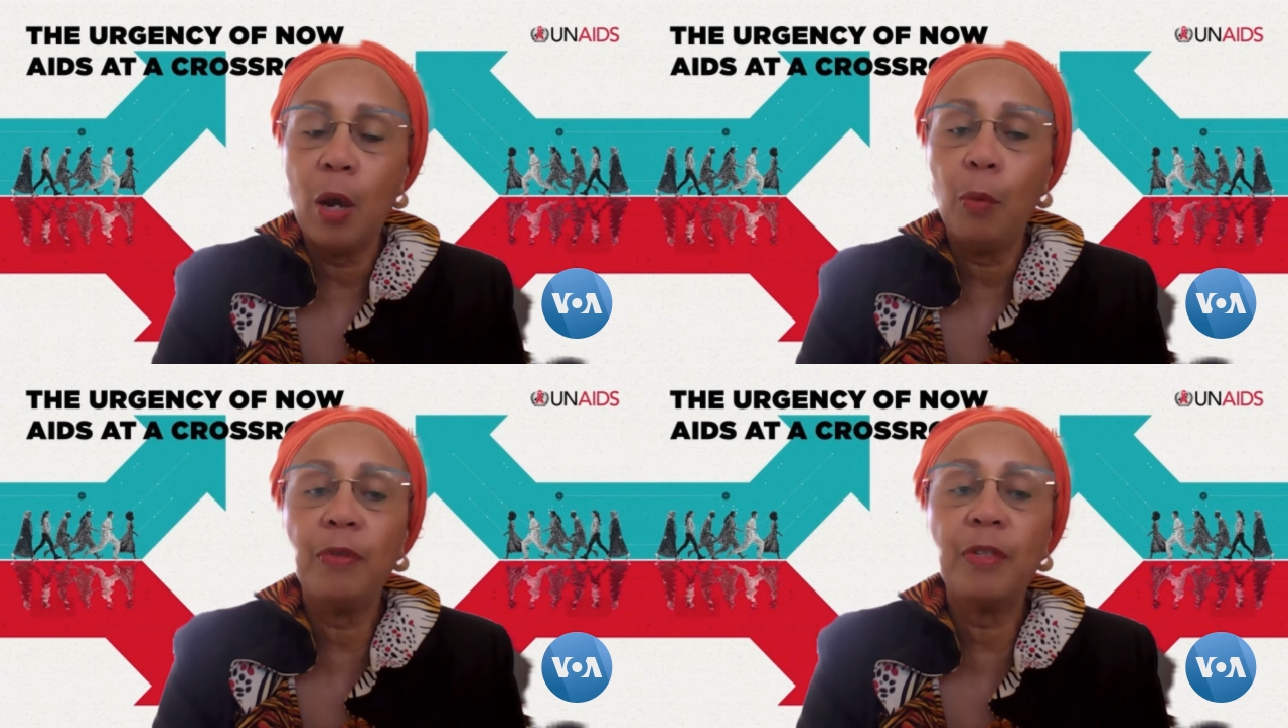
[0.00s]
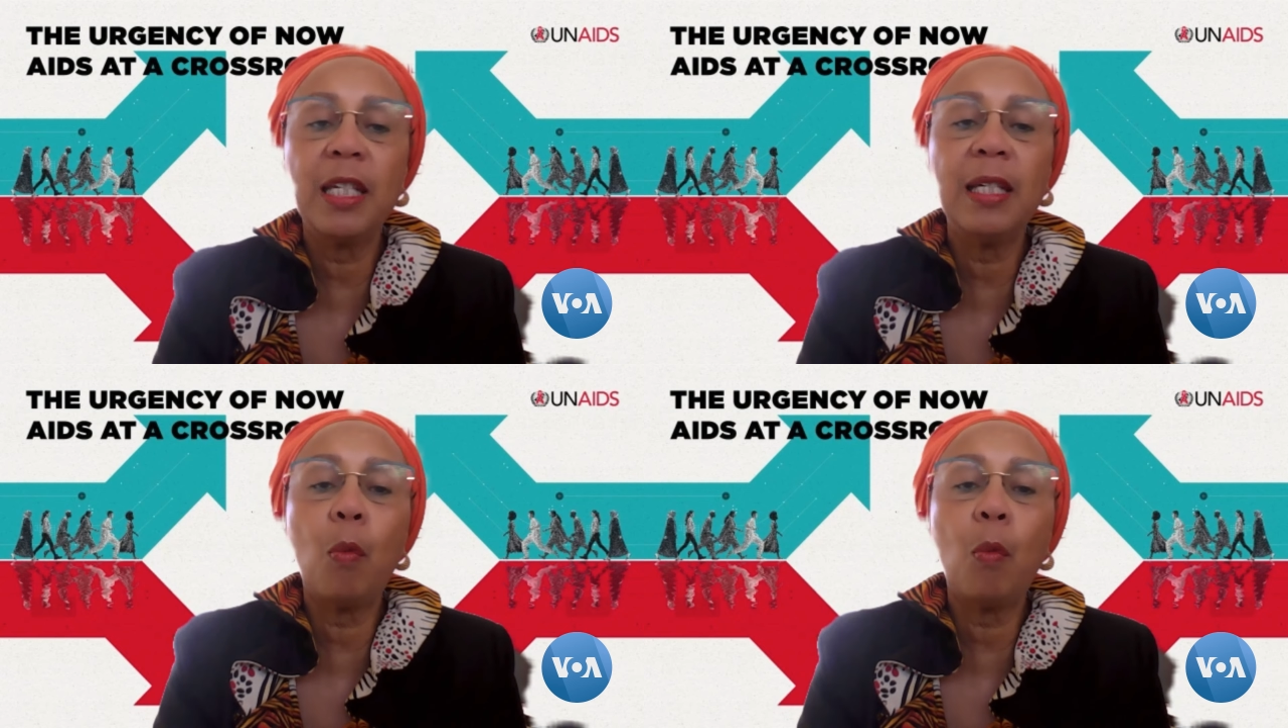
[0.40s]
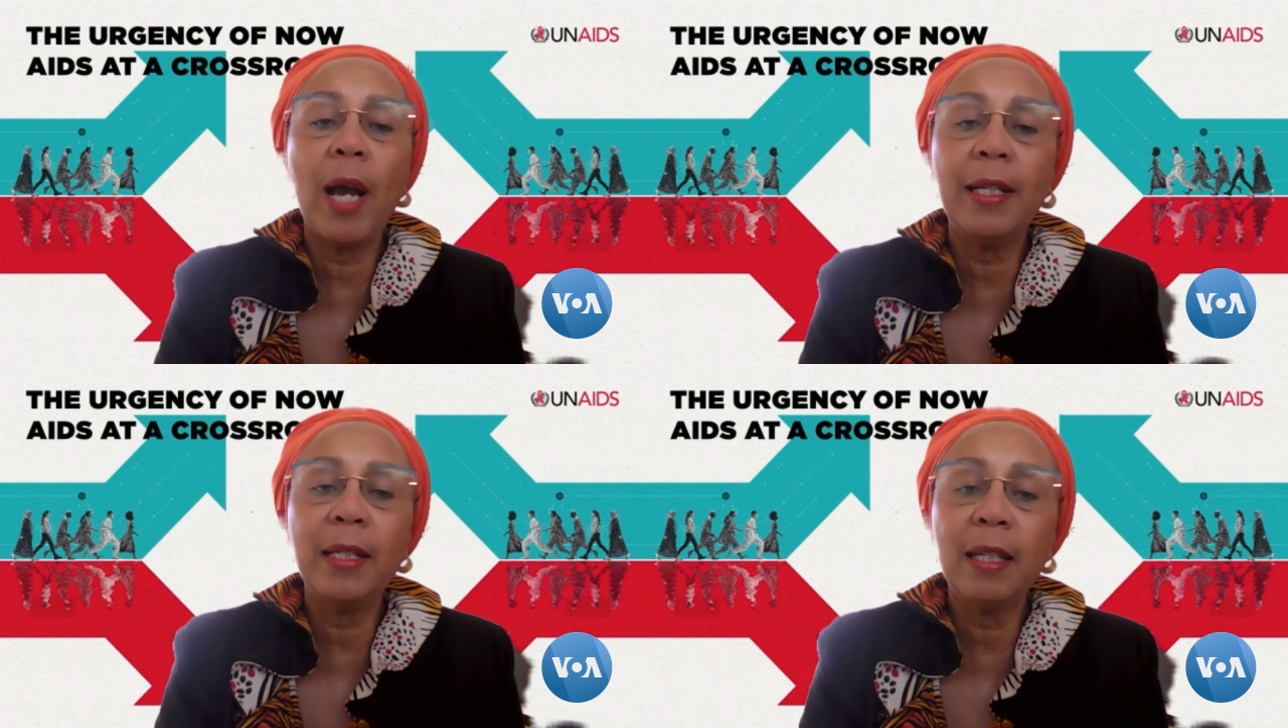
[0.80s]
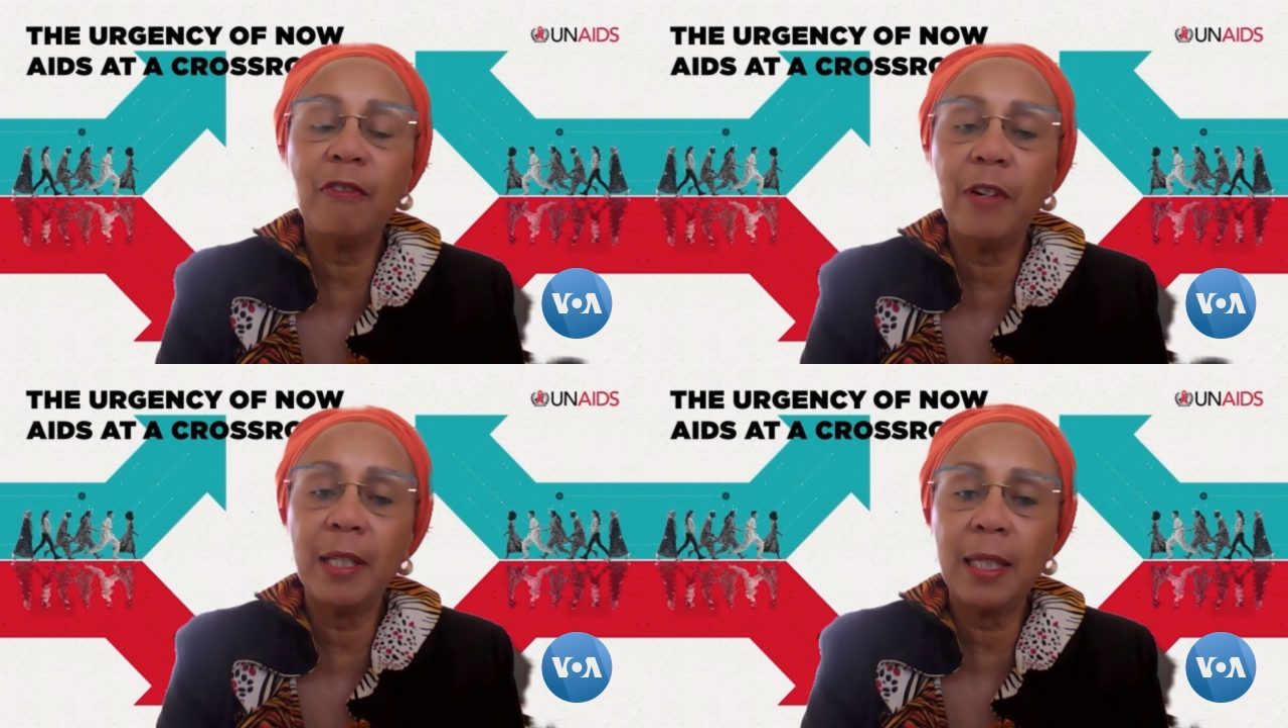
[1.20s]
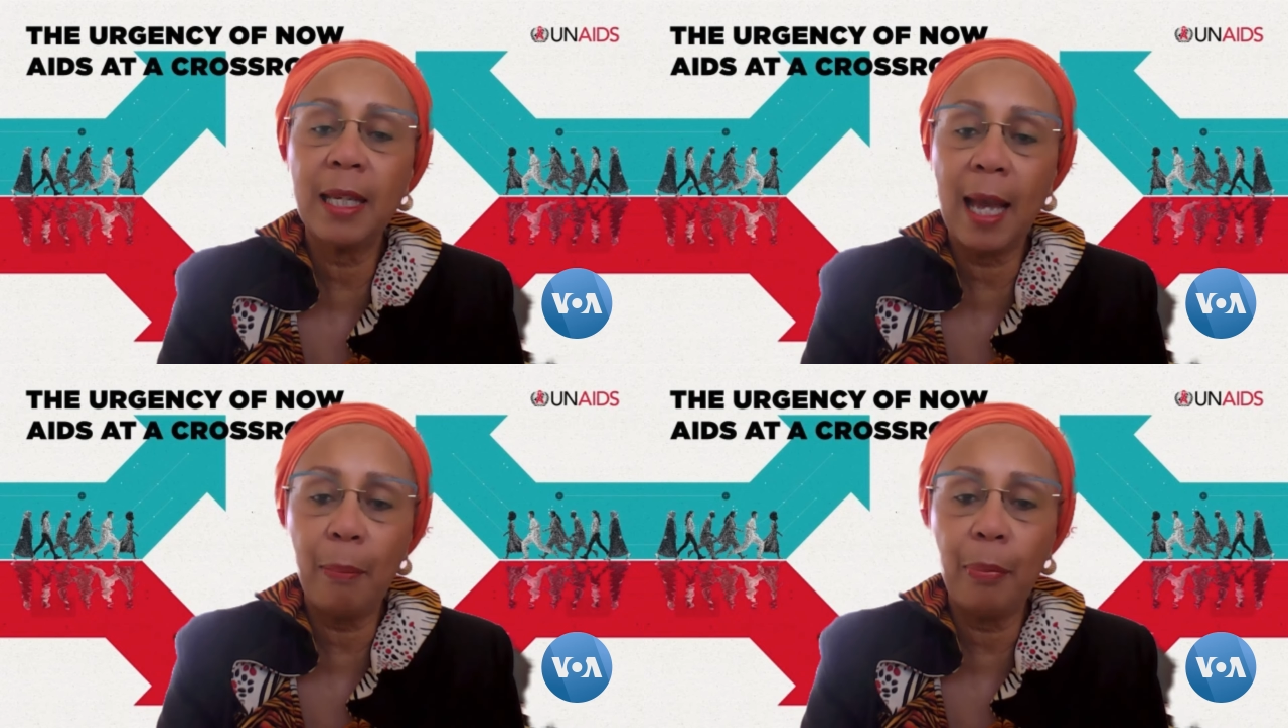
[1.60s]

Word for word: We've seen a widening funding gap